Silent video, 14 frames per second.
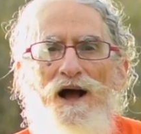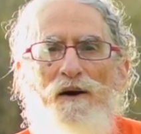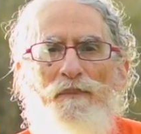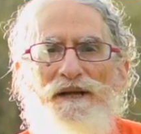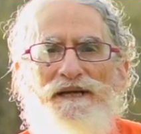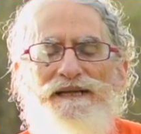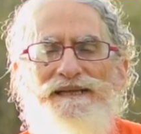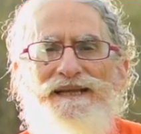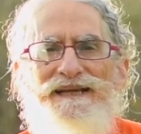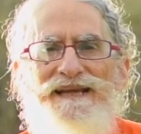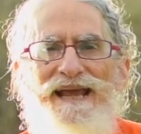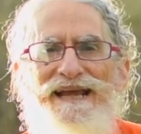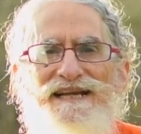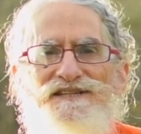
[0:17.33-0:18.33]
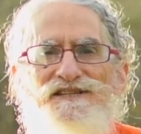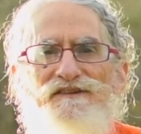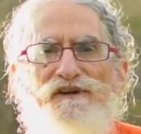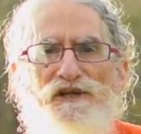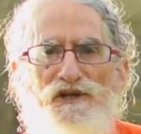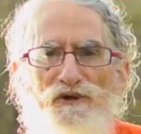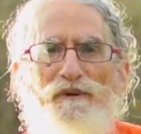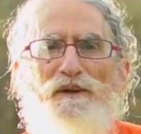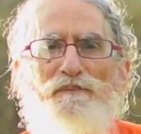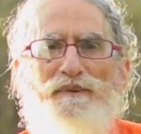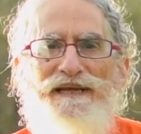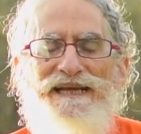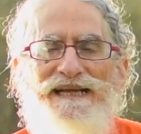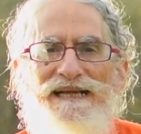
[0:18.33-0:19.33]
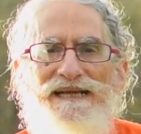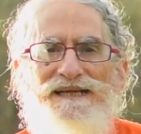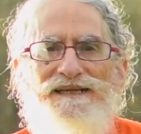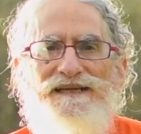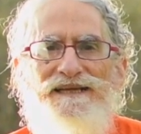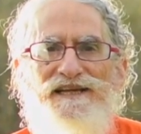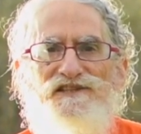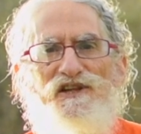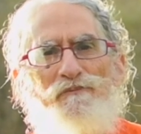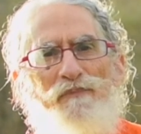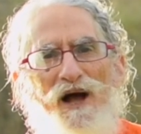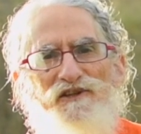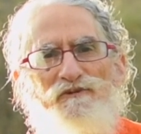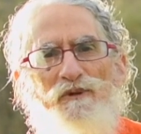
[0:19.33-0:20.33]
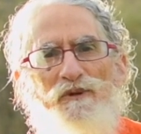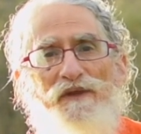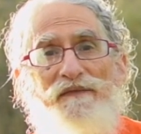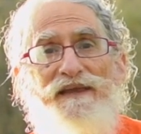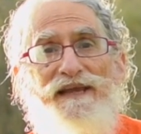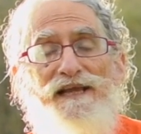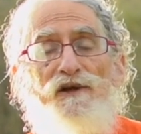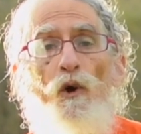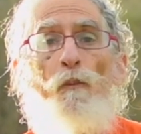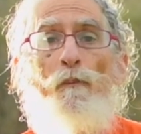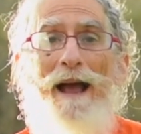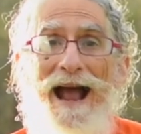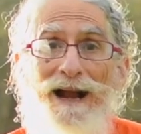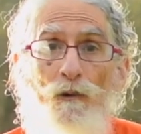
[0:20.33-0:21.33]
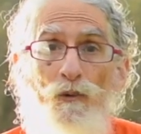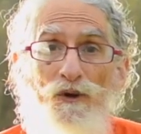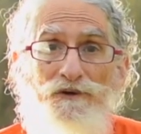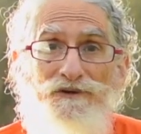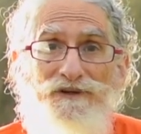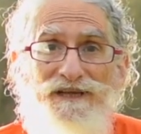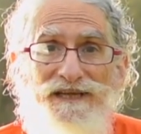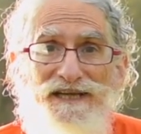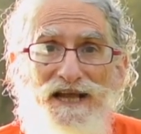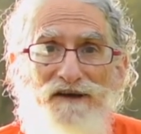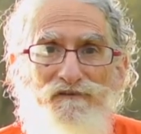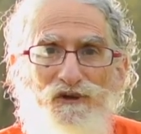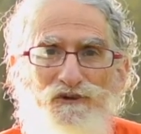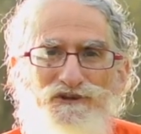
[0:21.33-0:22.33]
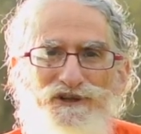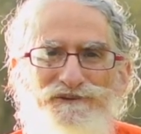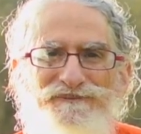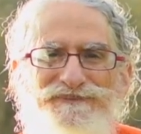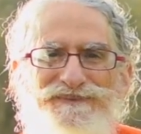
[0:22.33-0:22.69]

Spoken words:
But in the case of a human being, is it possible that they can go backward in evolution?